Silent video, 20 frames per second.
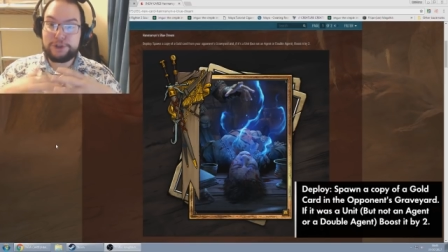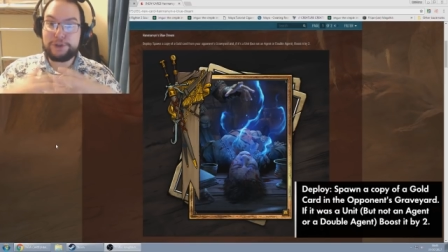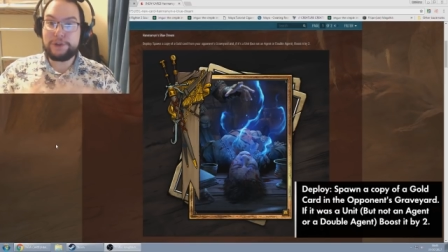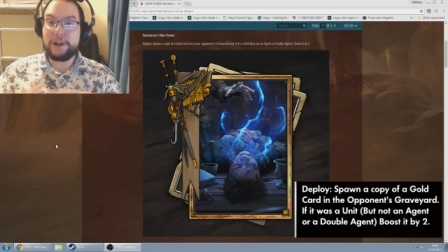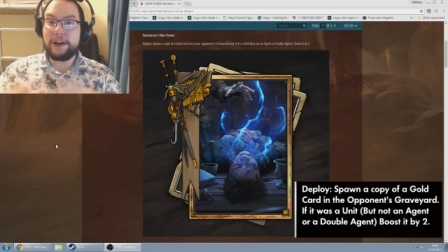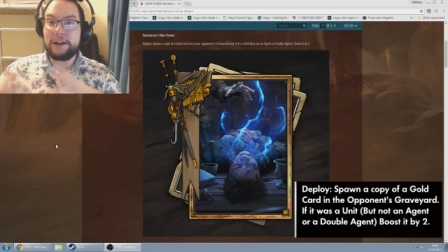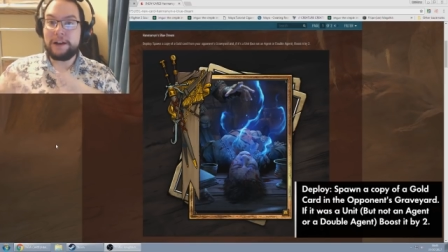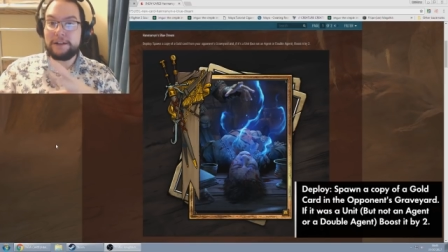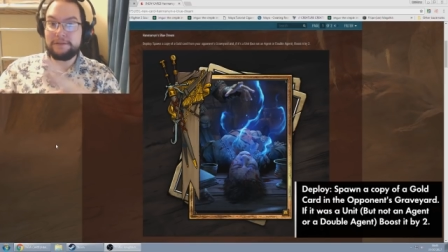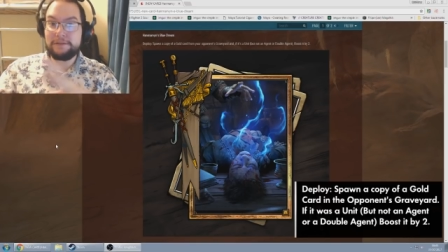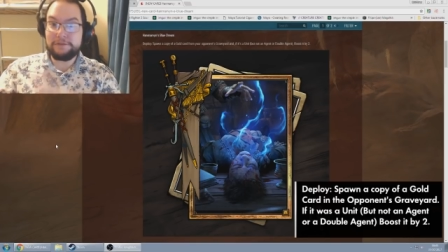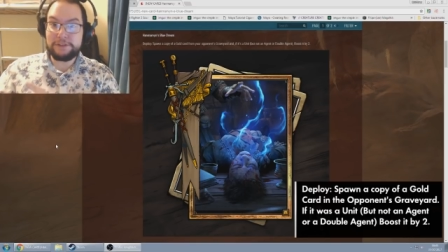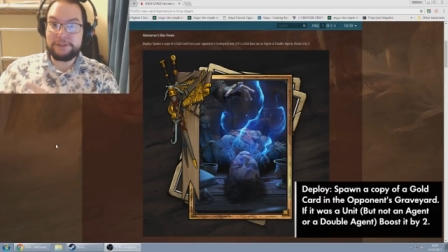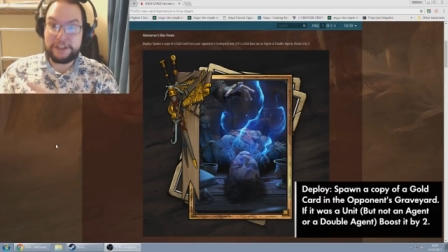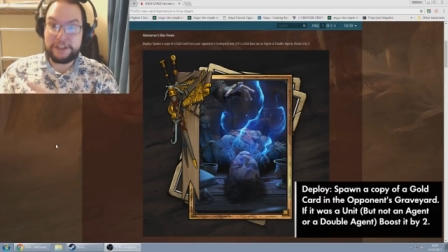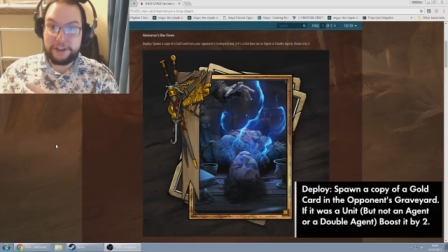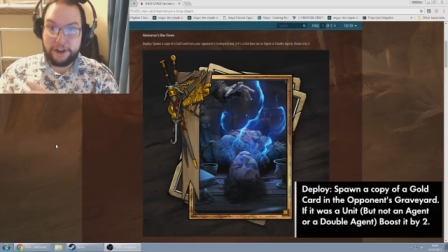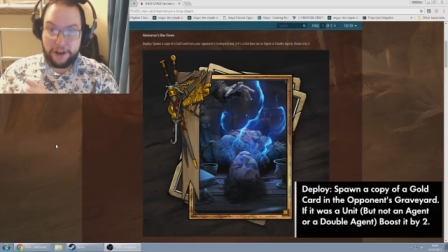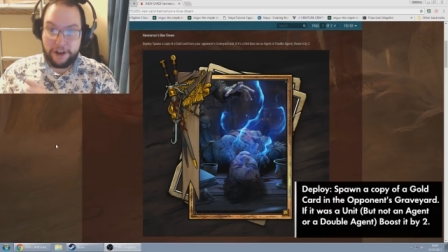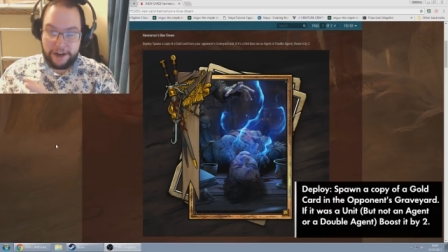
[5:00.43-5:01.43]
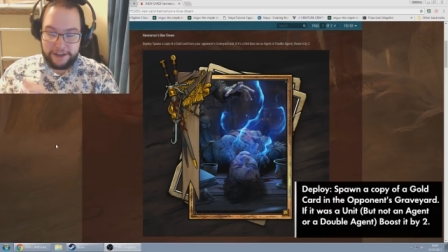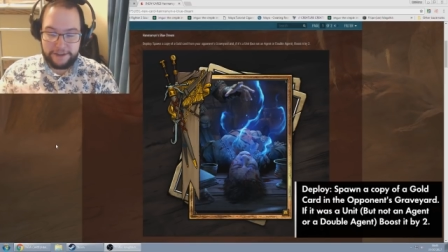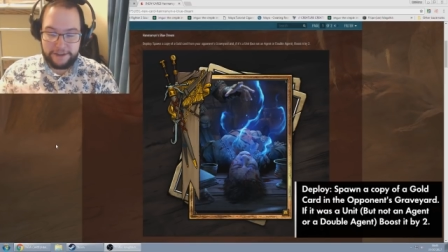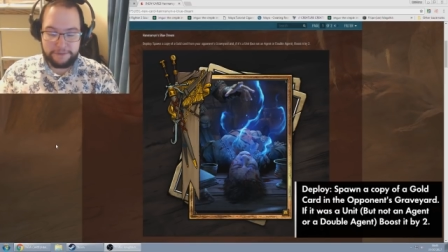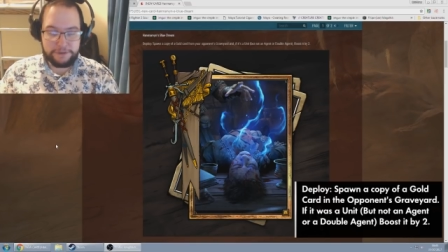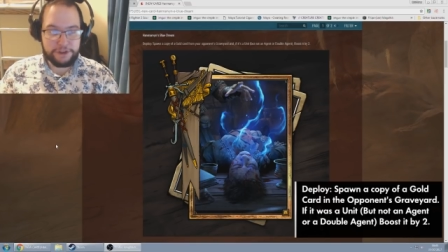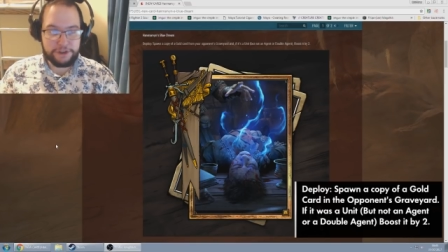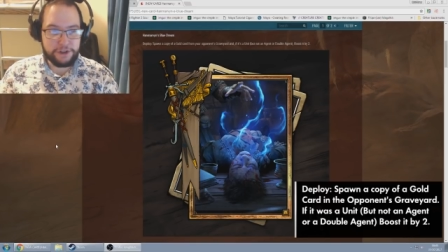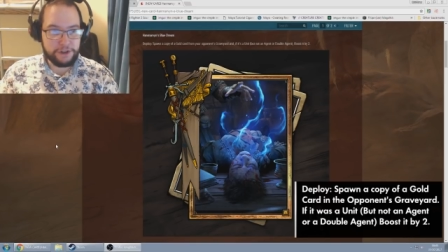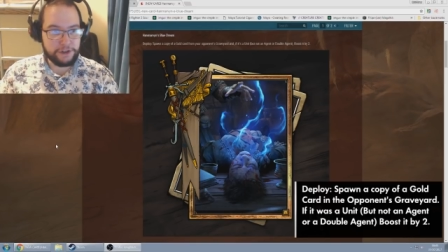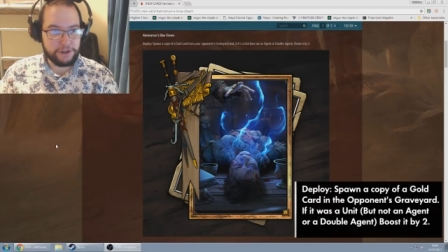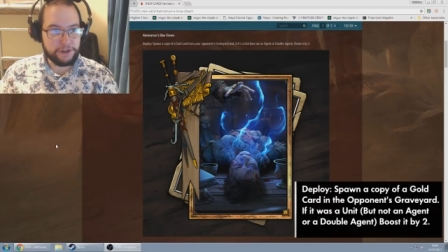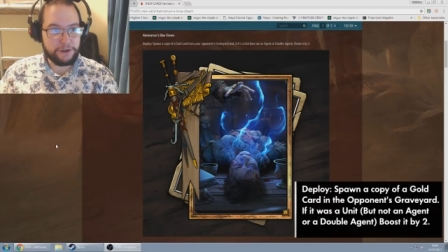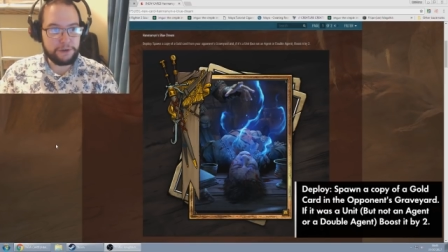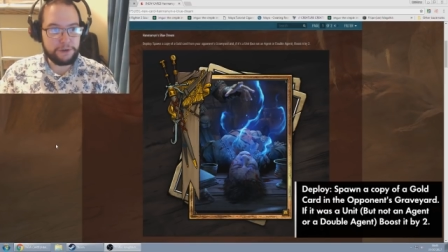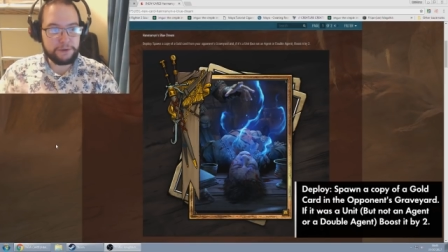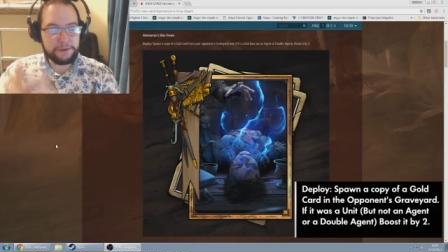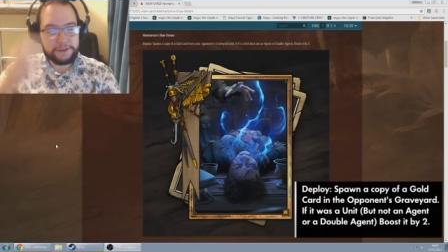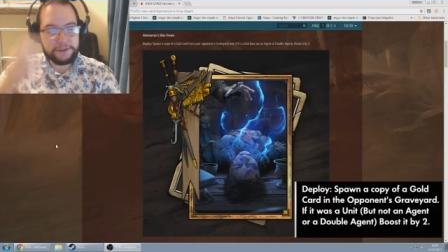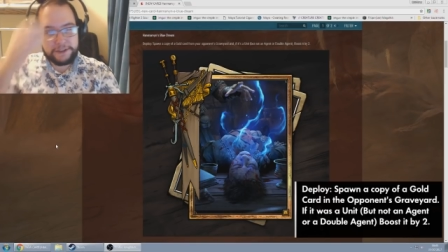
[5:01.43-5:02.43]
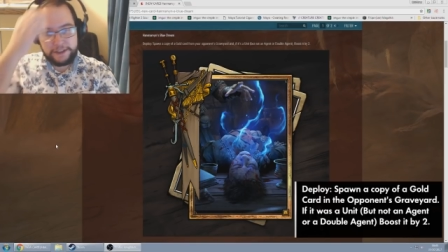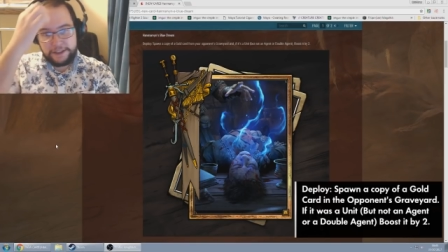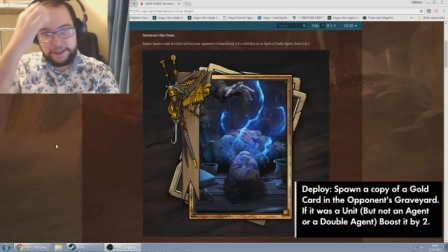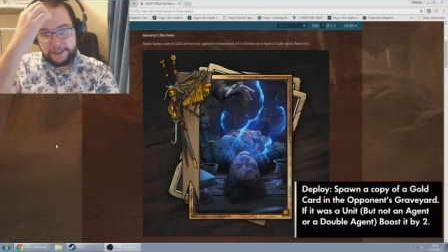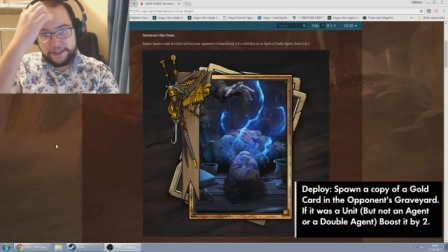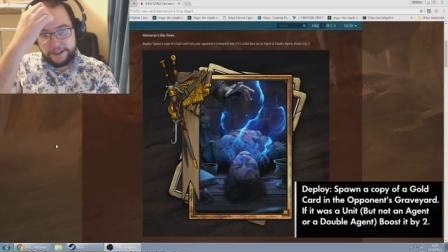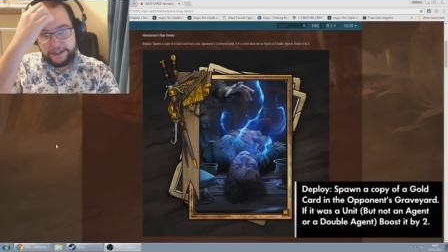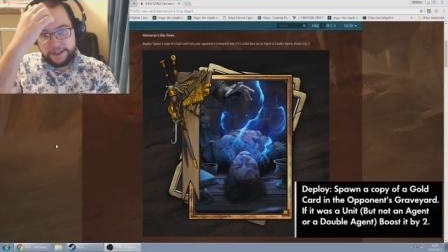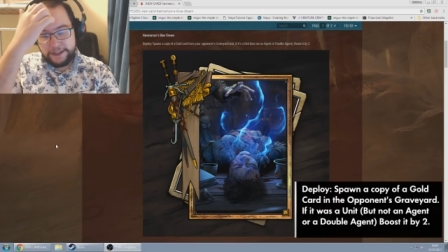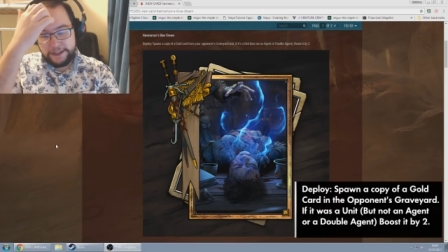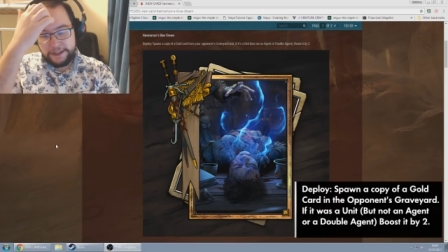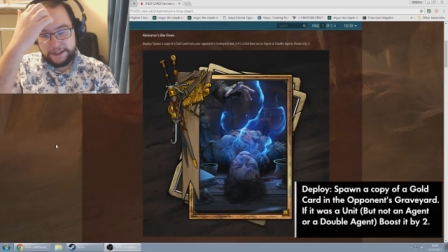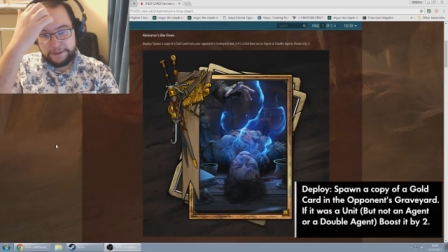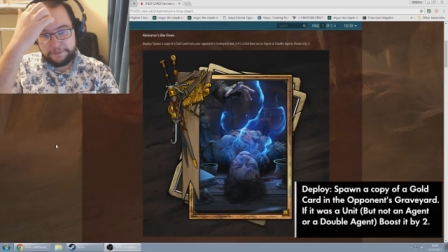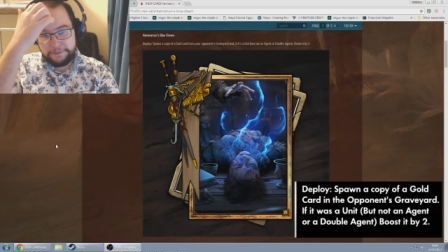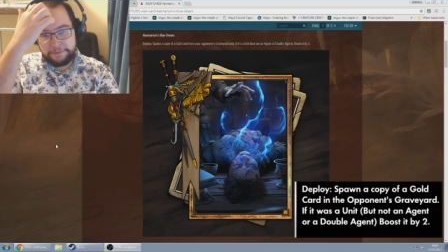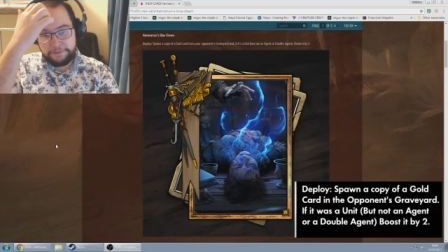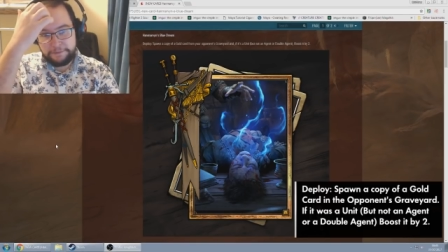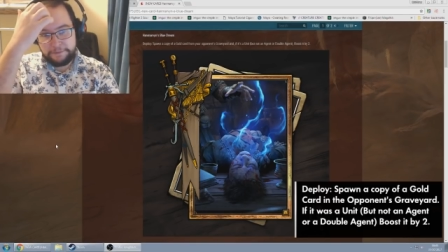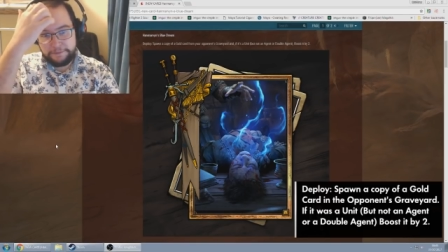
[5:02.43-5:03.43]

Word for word: can't deny them certain golds. Um,